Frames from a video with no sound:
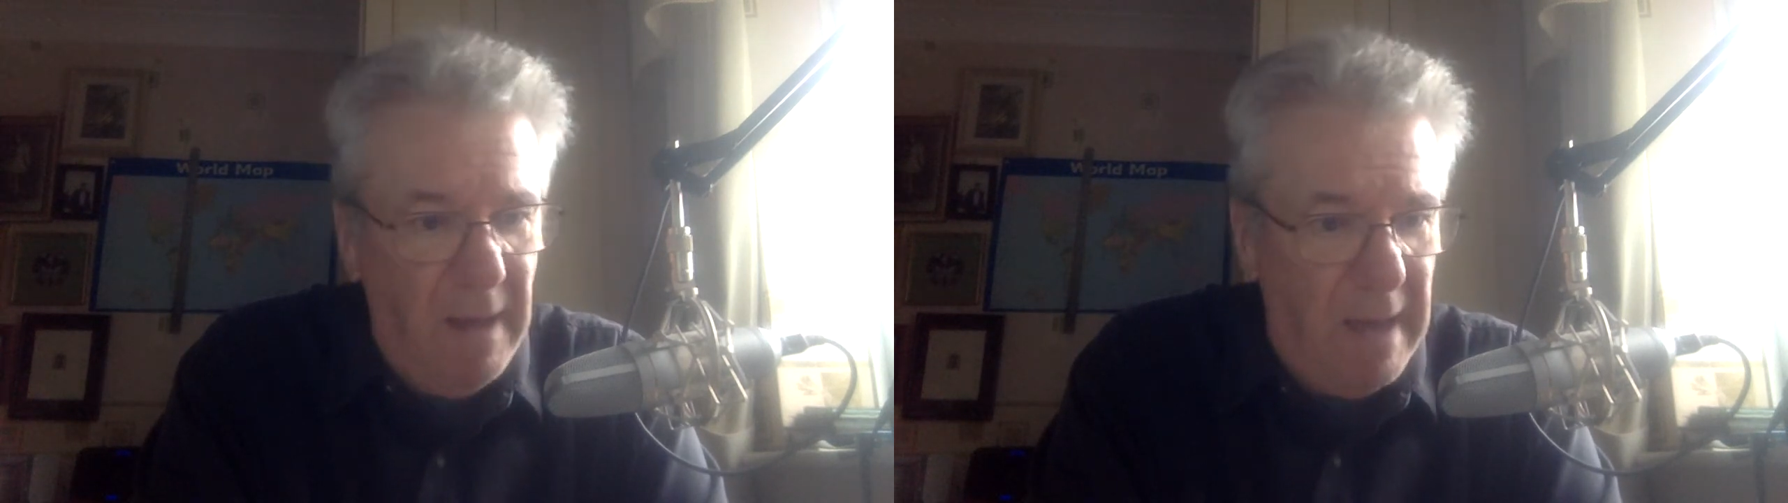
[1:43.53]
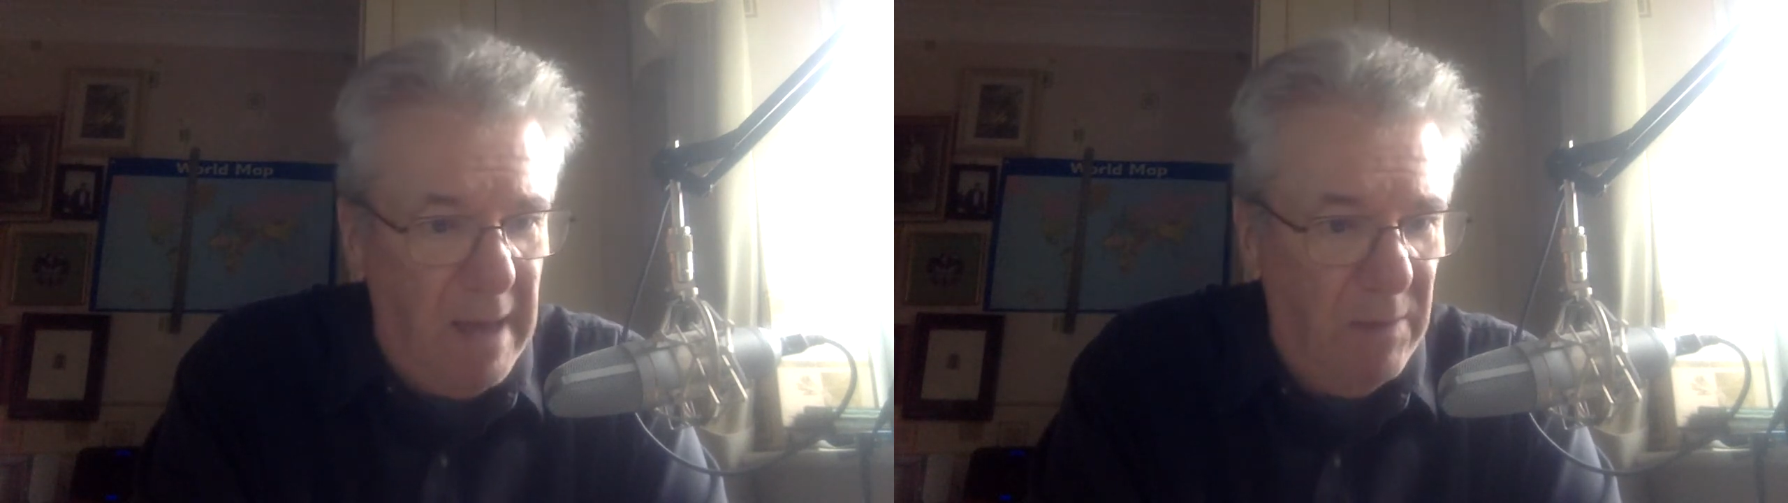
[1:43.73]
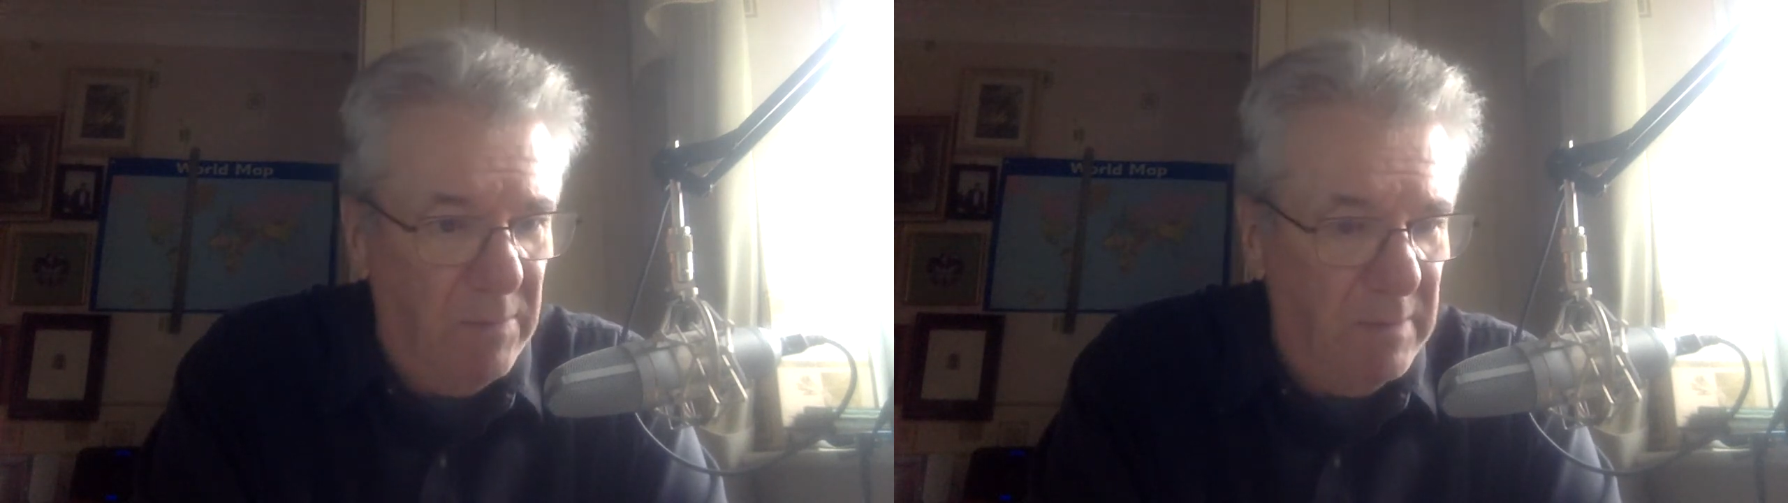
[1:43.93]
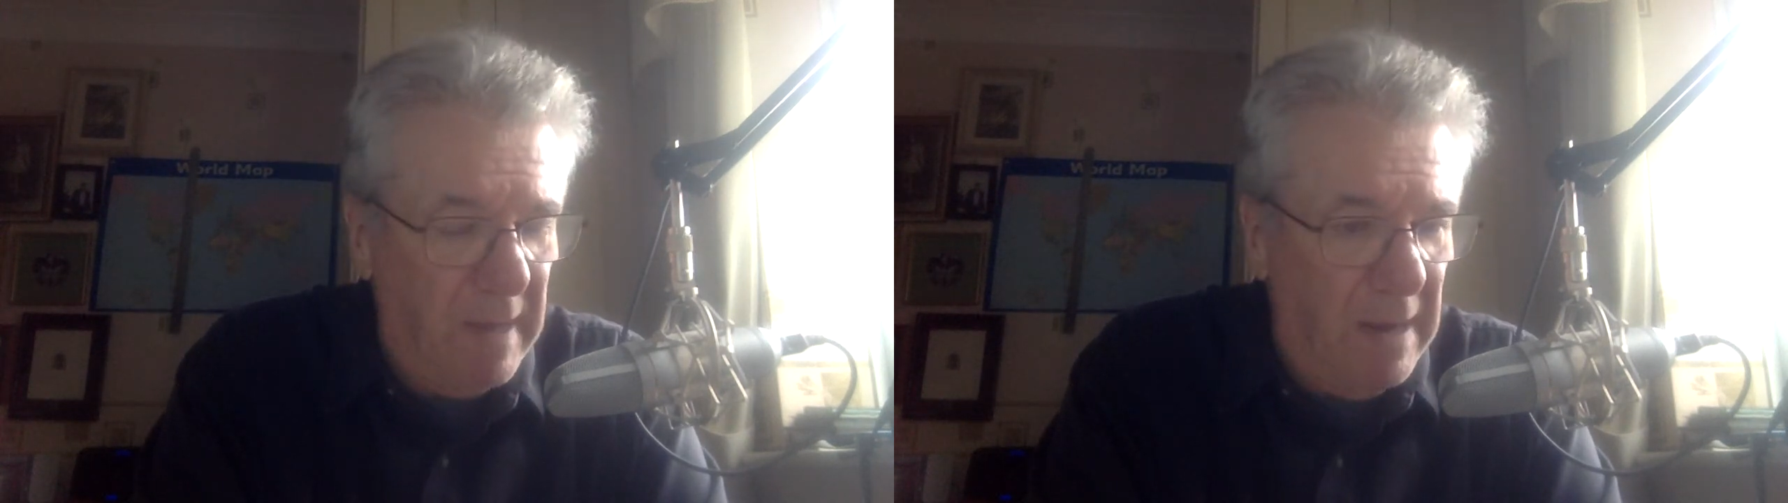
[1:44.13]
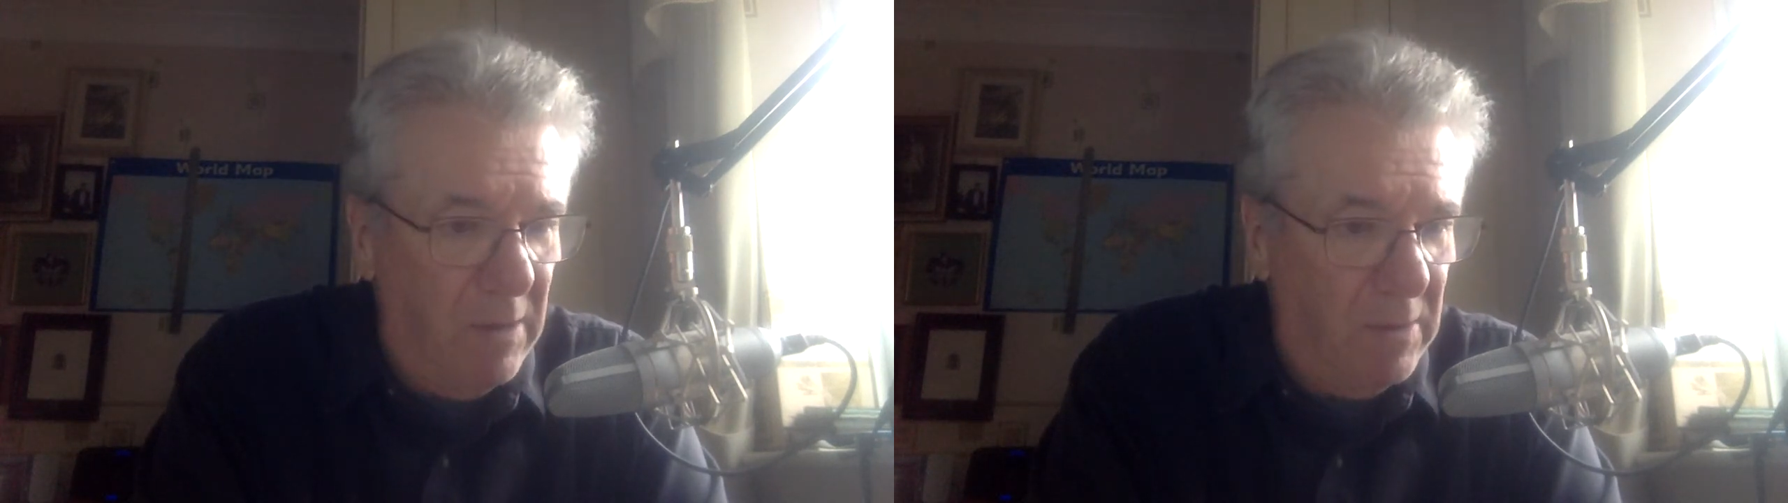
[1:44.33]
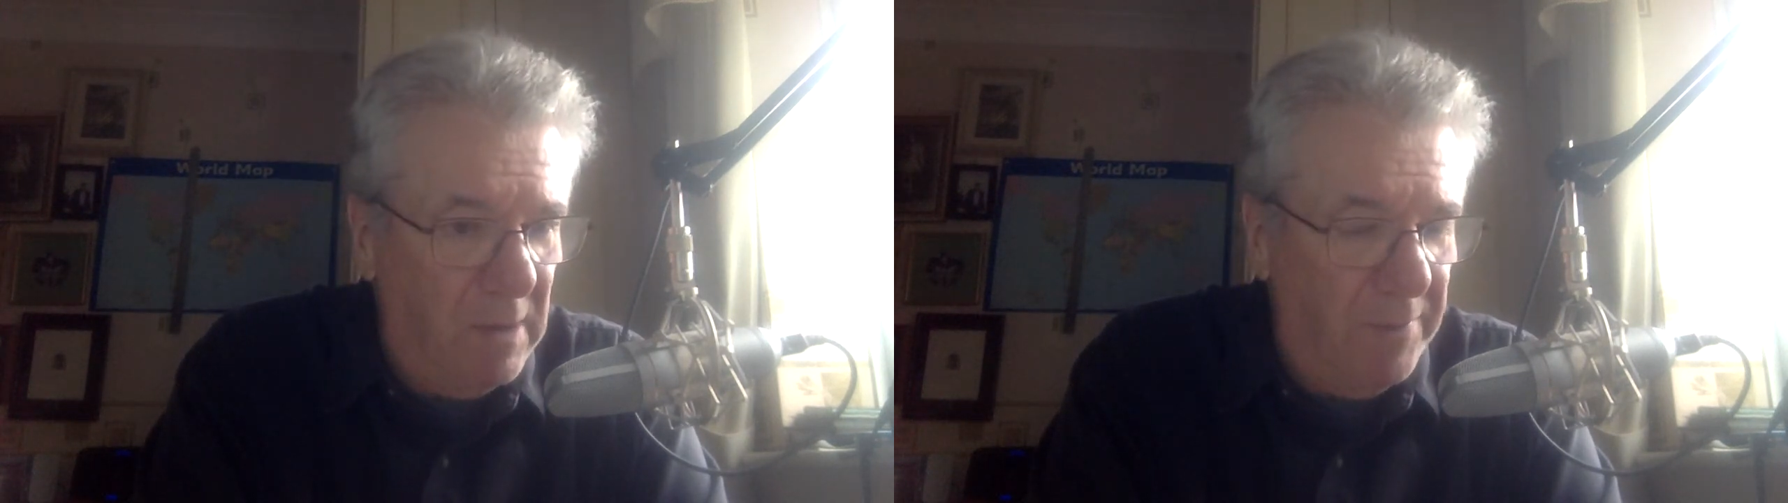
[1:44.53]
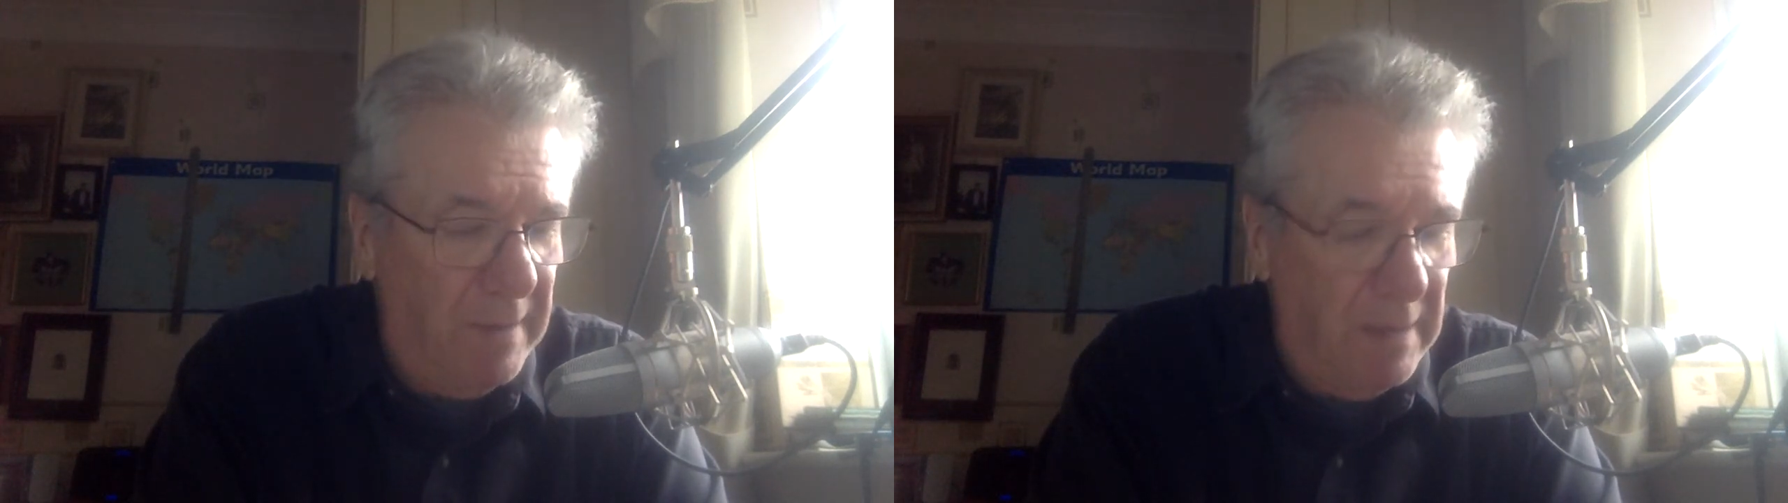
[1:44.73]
how they look at the